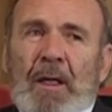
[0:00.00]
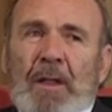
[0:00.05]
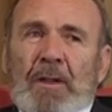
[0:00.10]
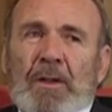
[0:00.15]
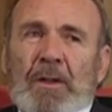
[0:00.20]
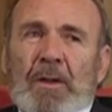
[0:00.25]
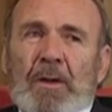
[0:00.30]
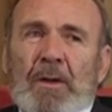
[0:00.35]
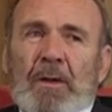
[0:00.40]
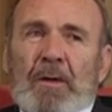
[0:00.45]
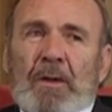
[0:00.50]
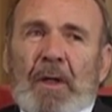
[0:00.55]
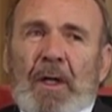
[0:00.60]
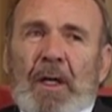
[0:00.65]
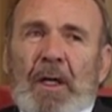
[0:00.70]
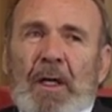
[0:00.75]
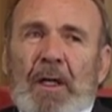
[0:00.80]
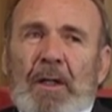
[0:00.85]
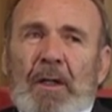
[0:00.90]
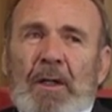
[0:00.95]
So
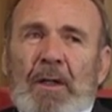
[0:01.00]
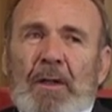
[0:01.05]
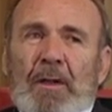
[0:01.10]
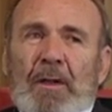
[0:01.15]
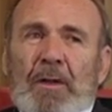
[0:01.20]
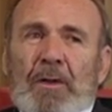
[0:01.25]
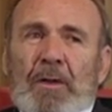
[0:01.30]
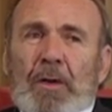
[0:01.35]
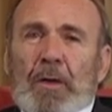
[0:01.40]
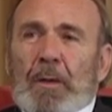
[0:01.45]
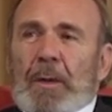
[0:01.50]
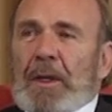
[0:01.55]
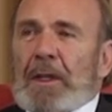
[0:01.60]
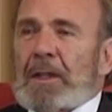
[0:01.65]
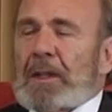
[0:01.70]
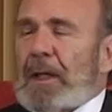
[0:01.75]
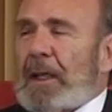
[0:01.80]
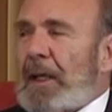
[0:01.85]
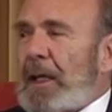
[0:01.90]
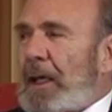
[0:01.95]
2
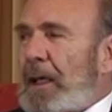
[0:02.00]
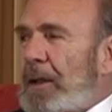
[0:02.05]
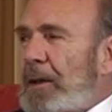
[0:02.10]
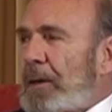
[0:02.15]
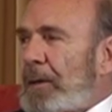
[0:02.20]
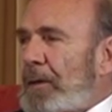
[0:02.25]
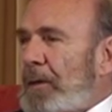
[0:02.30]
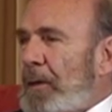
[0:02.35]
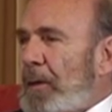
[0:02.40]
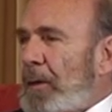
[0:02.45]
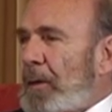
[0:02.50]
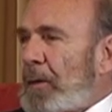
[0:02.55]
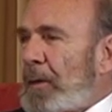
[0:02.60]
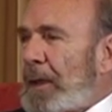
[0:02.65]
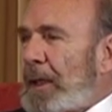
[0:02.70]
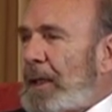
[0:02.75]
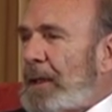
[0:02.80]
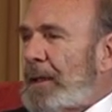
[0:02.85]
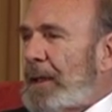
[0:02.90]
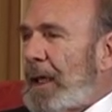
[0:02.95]
weeks later, we
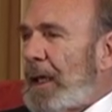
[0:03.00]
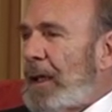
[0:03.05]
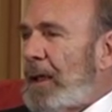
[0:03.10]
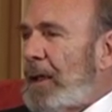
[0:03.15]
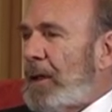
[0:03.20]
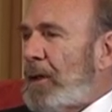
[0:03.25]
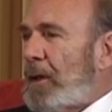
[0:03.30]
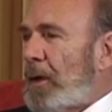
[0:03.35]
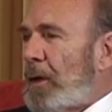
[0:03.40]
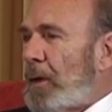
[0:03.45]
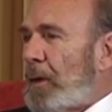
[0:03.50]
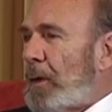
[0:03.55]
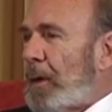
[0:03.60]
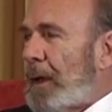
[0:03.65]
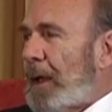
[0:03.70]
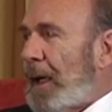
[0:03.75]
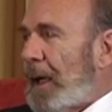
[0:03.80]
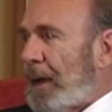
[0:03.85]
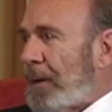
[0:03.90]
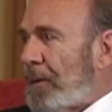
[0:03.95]
decided to go
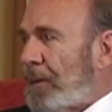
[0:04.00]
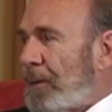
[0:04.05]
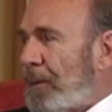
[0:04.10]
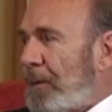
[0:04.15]
again.